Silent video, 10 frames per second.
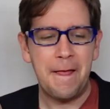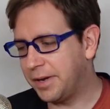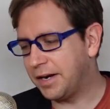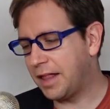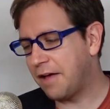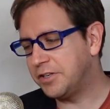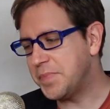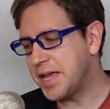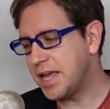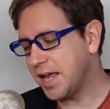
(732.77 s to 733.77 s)
But it'll have to
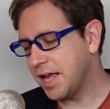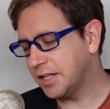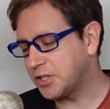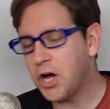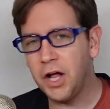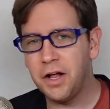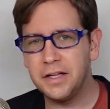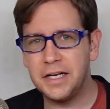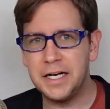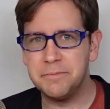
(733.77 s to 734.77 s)
be. It's
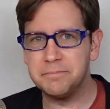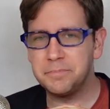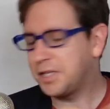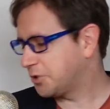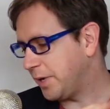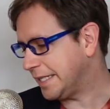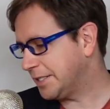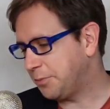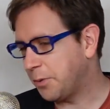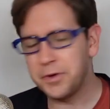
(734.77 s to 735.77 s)
all plus
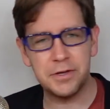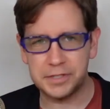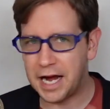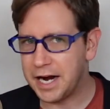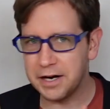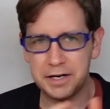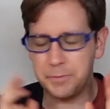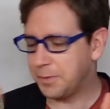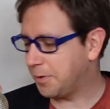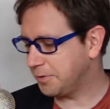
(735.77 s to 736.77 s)
wits. We won't use iron,
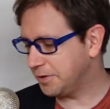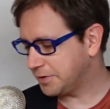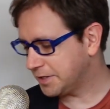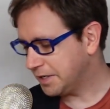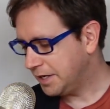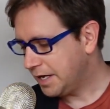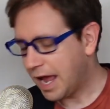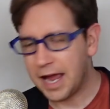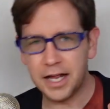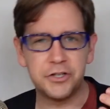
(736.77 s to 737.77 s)
and we won't use
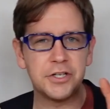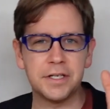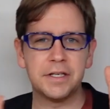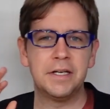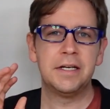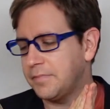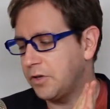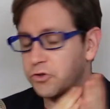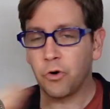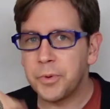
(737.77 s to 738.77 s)
edge, and
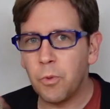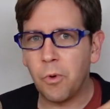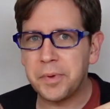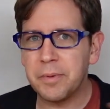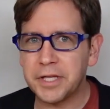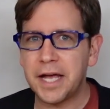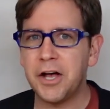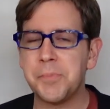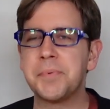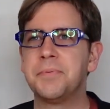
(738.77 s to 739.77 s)
Scorpio won't be able to
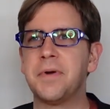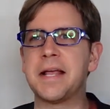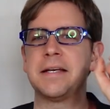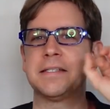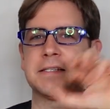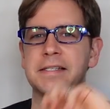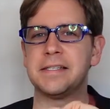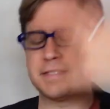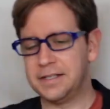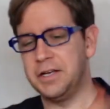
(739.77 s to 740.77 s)
help, right? Because it's
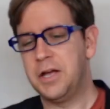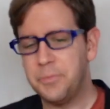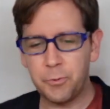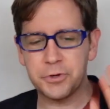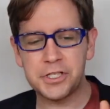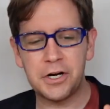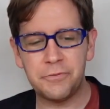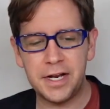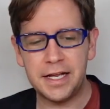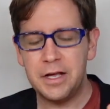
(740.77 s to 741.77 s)
this. But we're just gonna
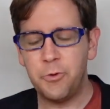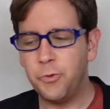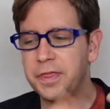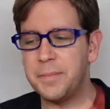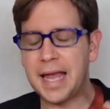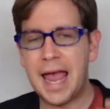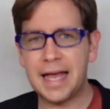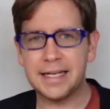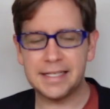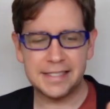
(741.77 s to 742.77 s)
run it with the
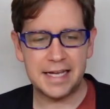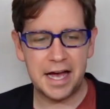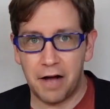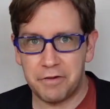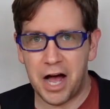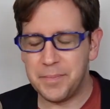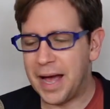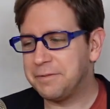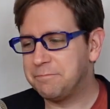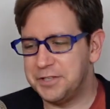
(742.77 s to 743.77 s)
mechanics of a
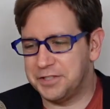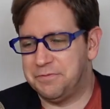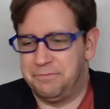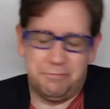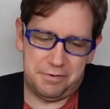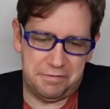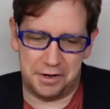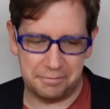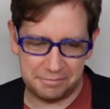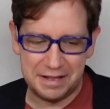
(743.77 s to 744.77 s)
combat, just for
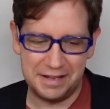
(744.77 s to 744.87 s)
fun.